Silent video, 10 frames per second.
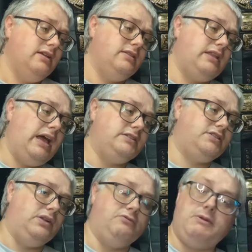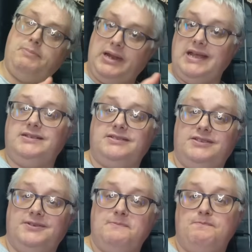that's going to
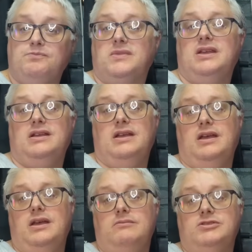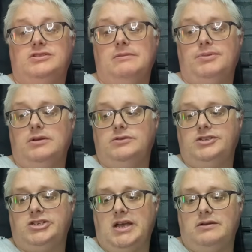replace the Tumbler on the
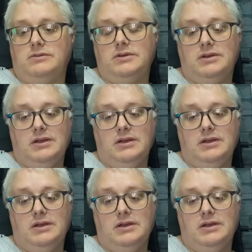channel.